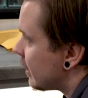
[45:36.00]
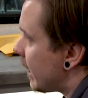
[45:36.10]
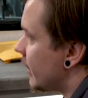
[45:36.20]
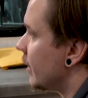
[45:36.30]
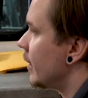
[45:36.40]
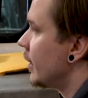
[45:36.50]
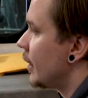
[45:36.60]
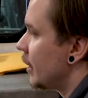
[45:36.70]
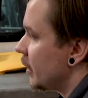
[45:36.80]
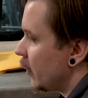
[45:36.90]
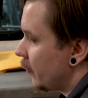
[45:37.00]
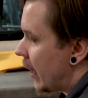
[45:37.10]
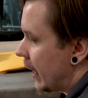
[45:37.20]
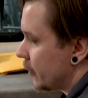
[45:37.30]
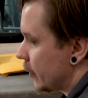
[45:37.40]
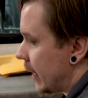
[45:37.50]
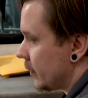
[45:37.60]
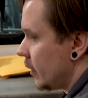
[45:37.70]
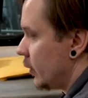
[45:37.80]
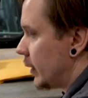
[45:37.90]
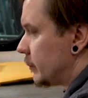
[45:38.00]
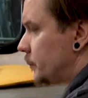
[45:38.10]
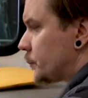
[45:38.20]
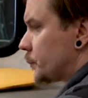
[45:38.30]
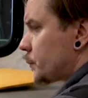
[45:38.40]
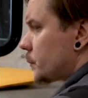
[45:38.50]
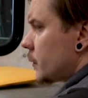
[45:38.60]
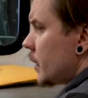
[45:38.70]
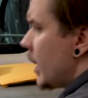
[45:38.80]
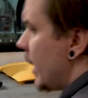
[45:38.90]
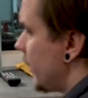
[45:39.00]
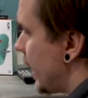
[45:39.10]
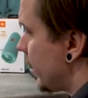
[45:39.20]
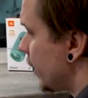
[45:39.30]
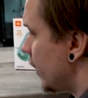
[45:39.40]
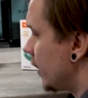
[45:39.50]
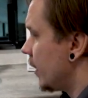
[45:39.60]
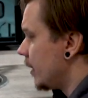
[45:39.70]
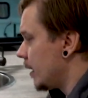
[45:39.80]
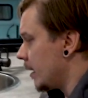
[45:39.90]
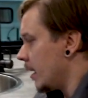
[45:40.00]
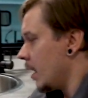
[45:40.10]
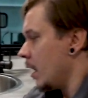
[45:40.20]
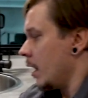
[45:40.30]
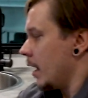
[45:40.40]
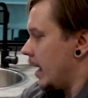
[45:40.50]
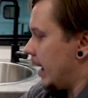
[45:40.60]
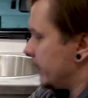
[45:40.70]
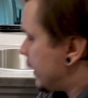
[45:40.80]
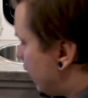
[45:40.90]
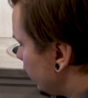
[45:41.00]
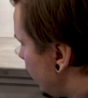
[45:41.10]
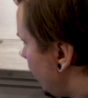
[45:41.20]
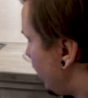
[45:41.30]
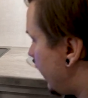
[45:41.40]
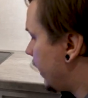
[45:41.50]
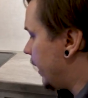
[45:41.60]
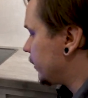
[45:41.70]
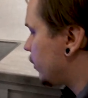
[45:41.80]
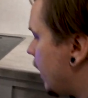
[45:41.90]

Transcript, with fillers: that you find throughout the unit. And then down low as